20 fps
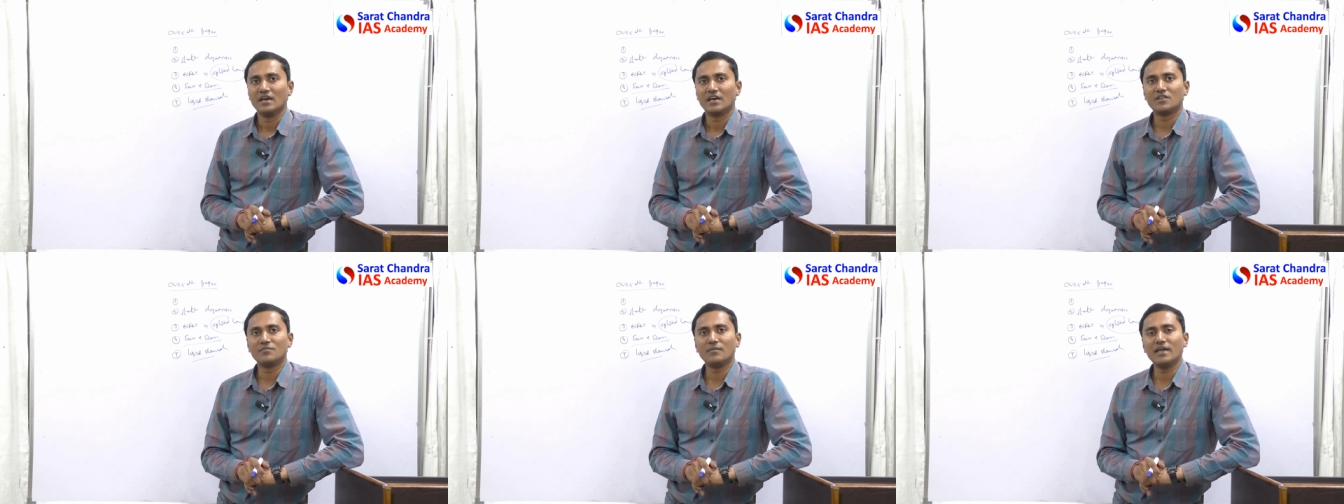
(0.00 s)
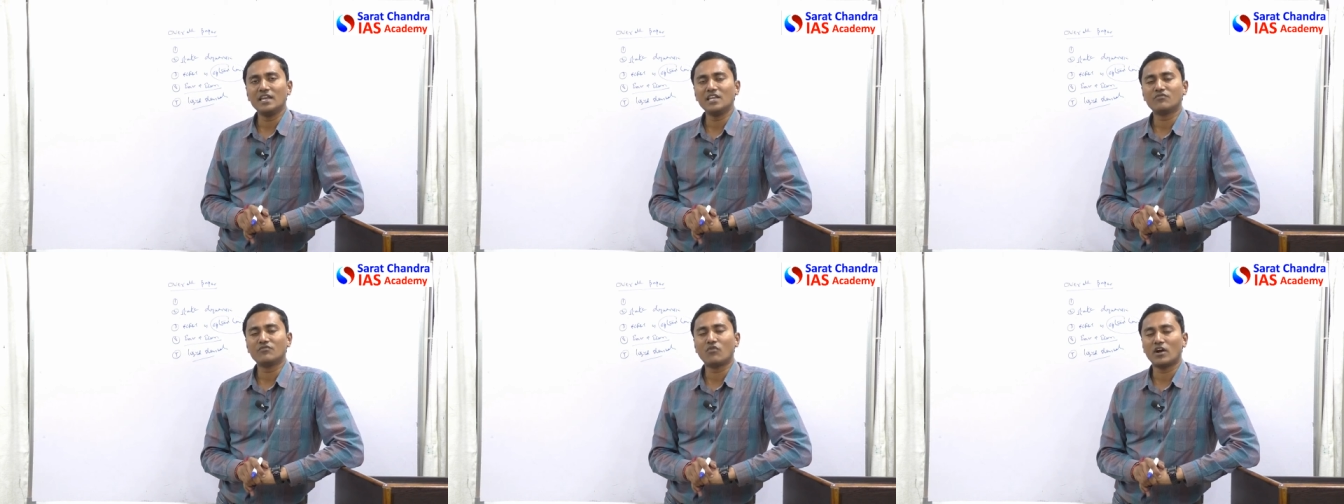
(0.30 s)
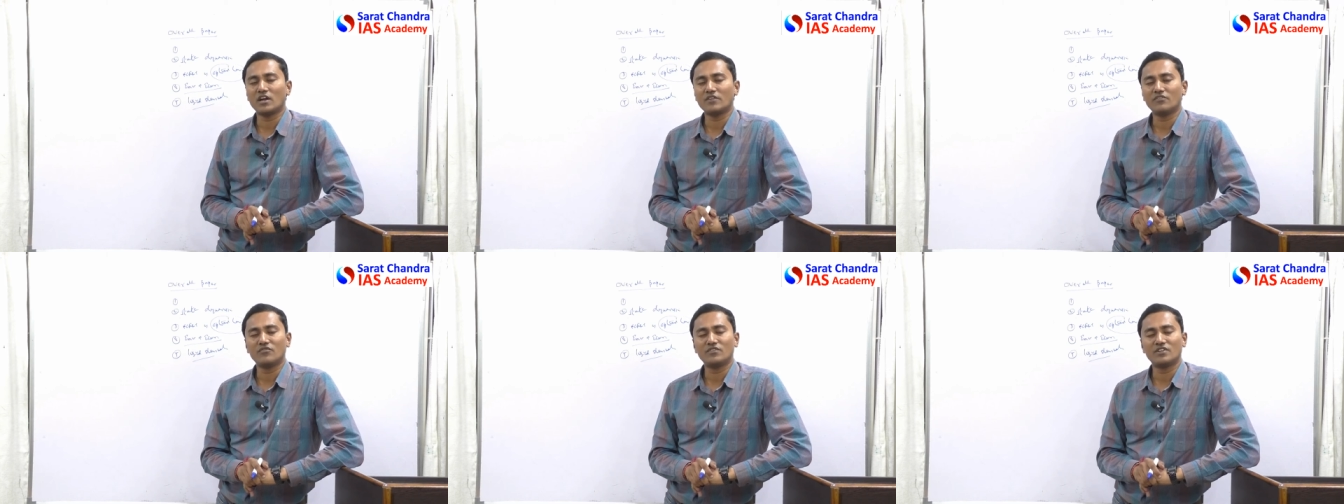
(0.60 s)
Remaining
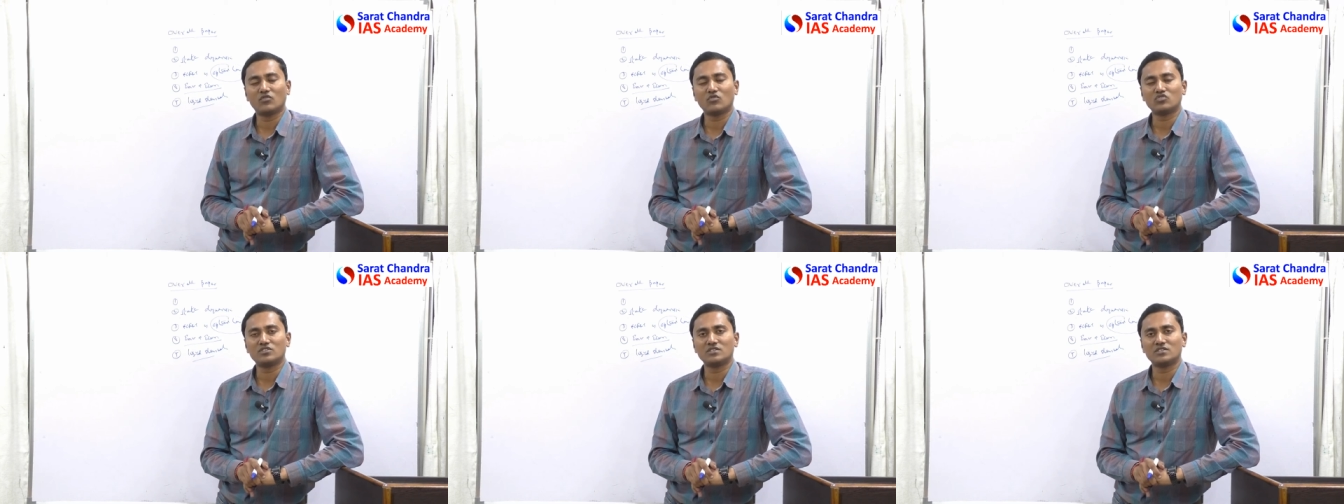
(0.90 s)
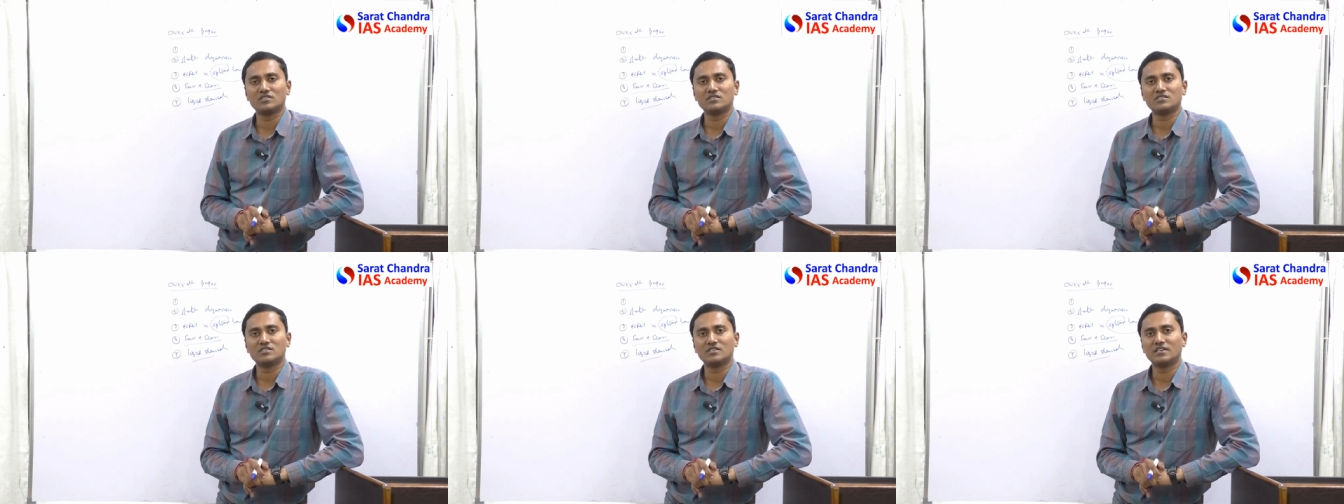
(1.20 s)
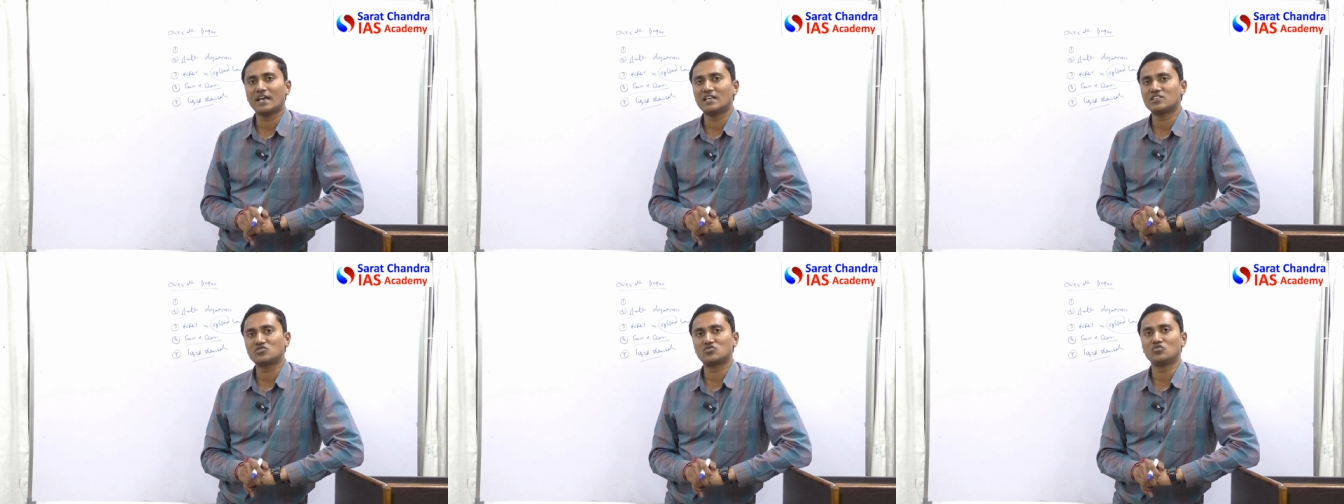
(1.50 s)
40 to 50 questions, he
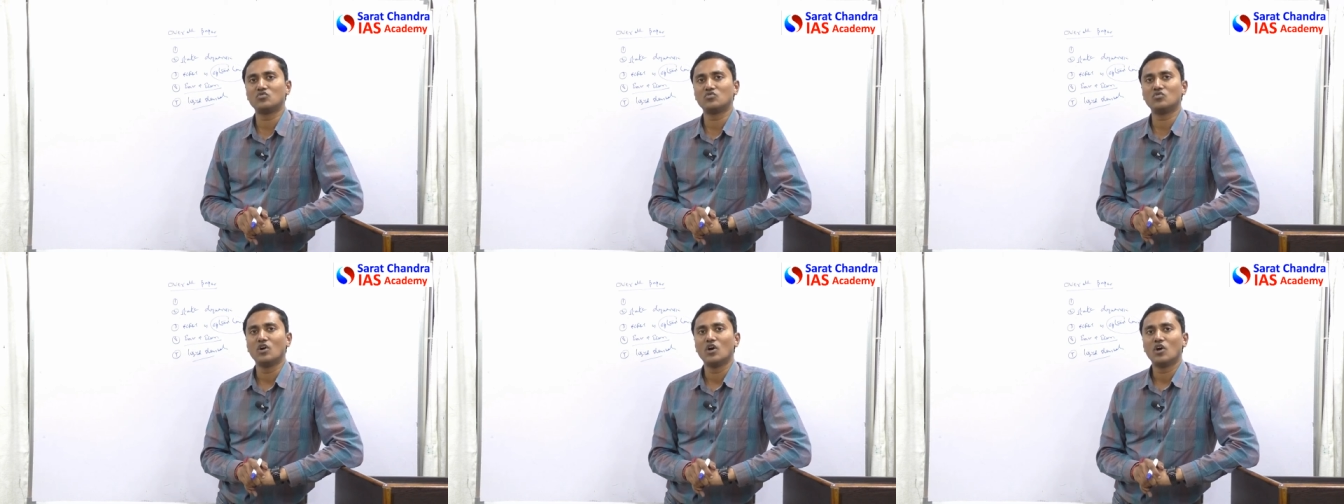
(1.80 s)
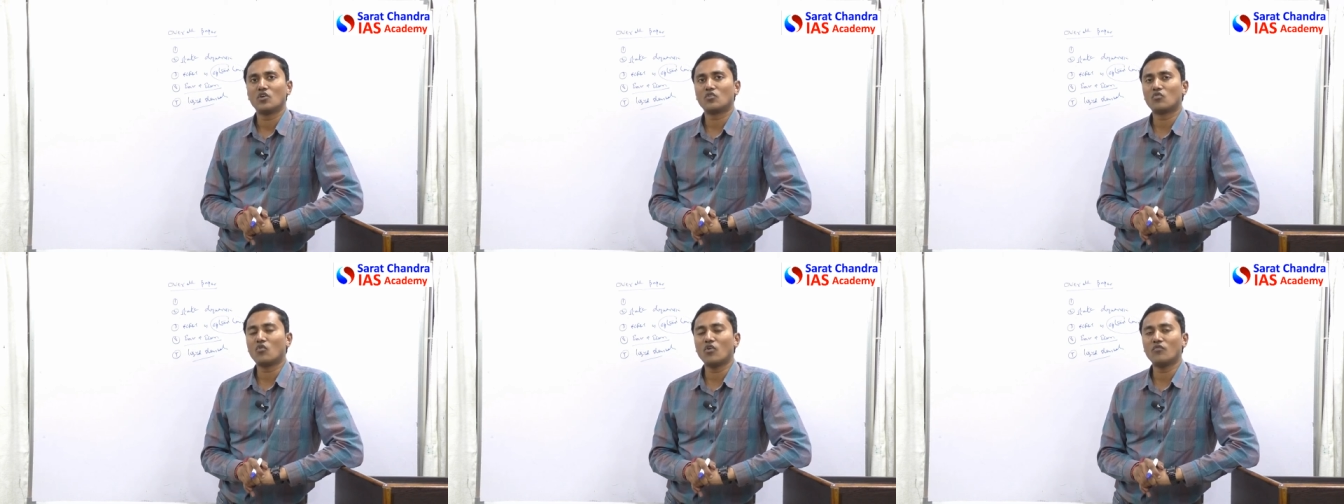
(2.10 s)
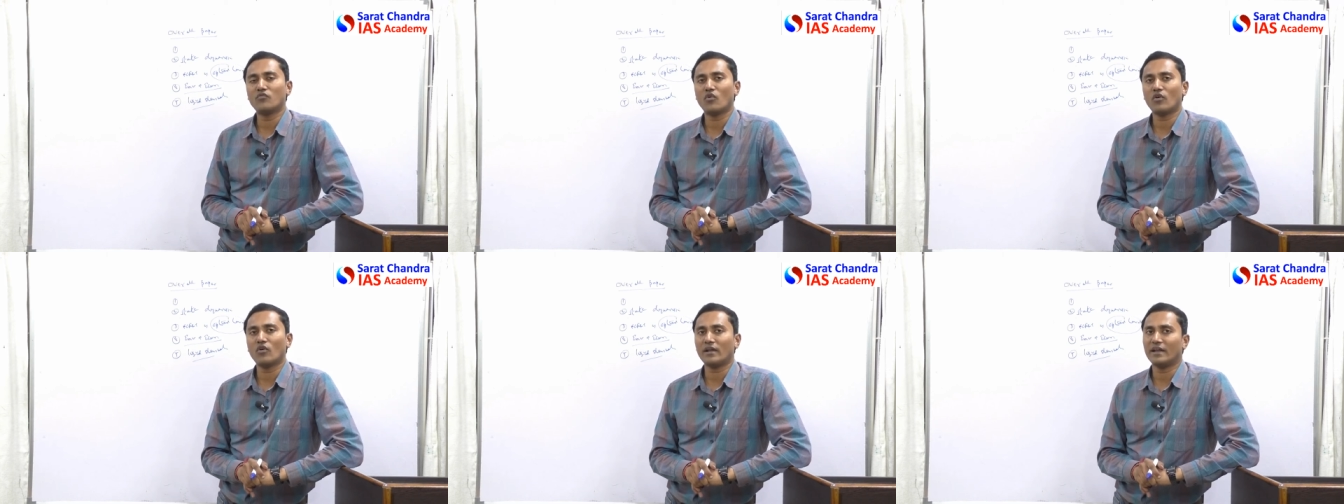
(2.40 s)
has to go
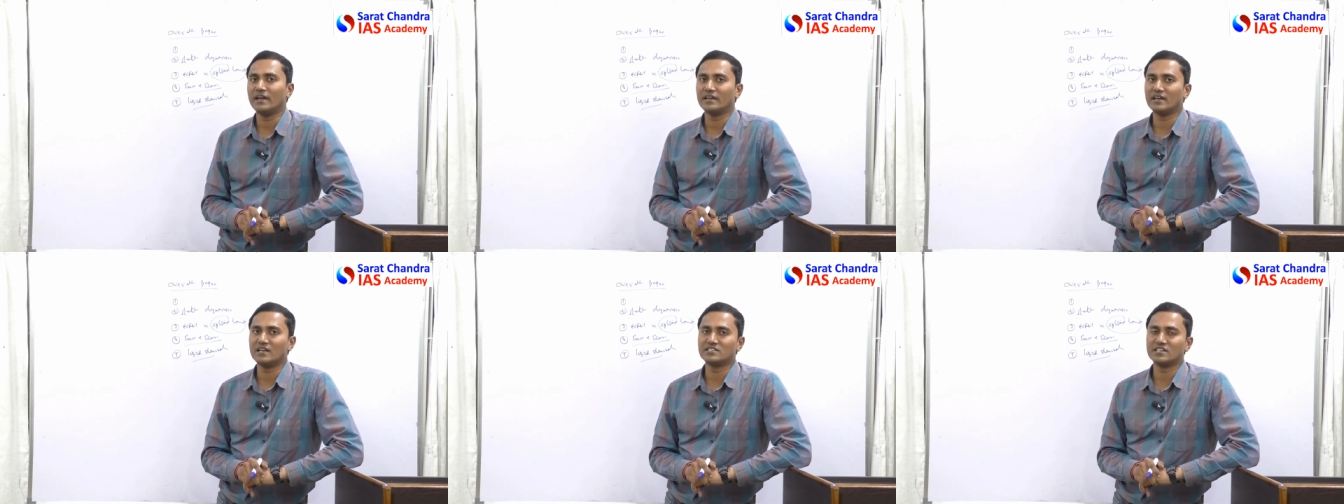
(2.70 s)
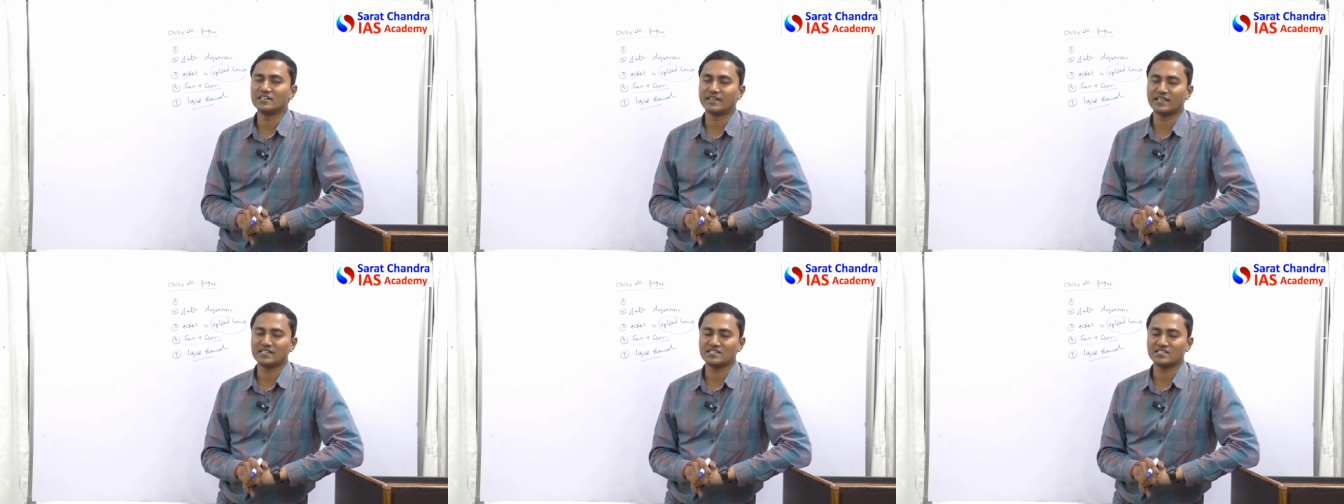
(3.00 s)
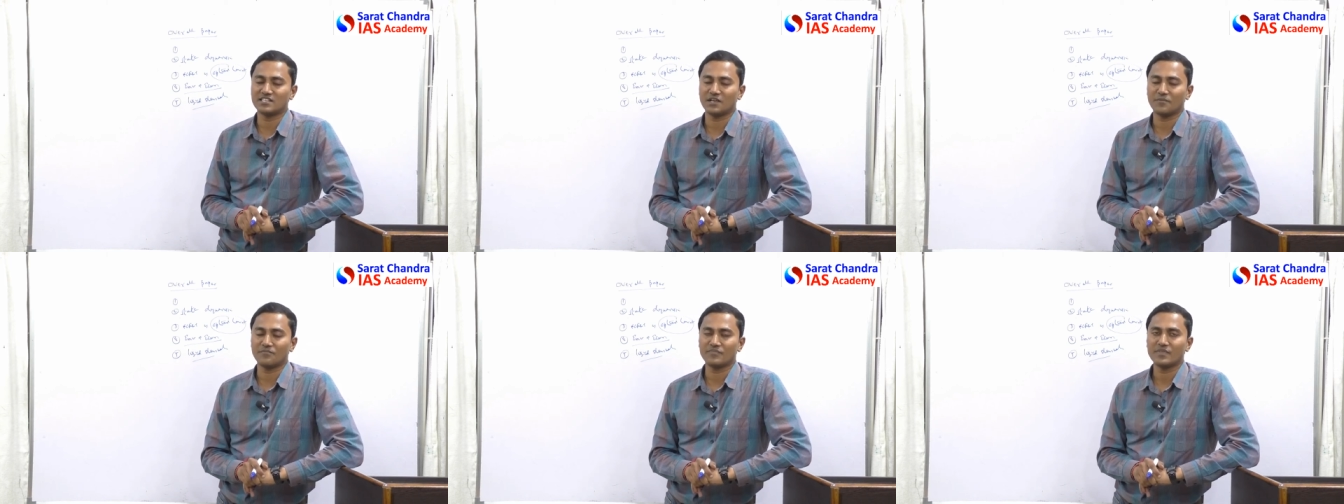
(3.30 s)
for intelligent
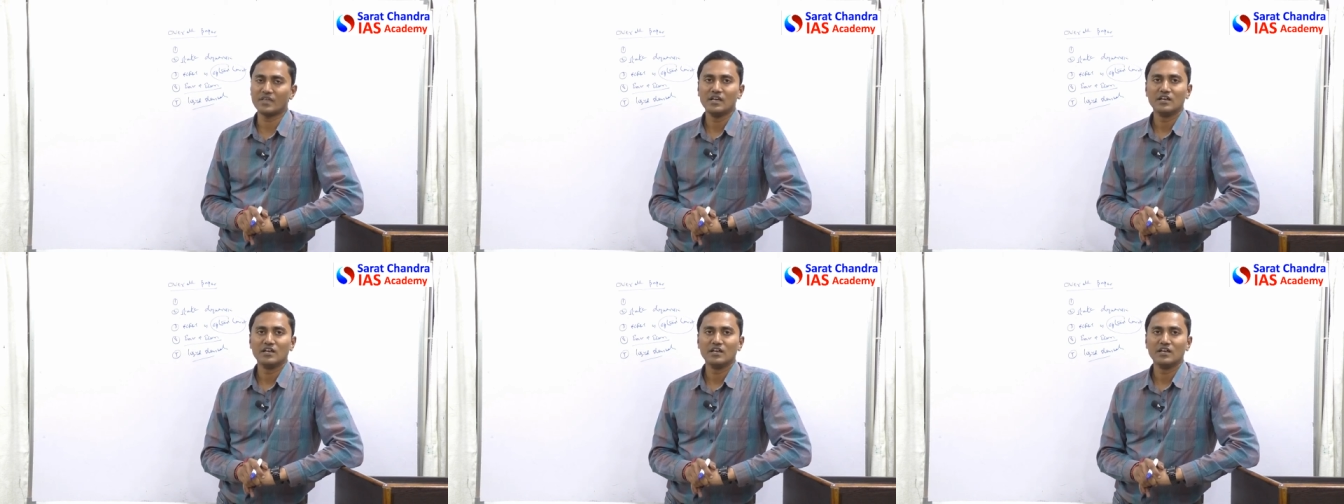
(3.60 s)
guessing.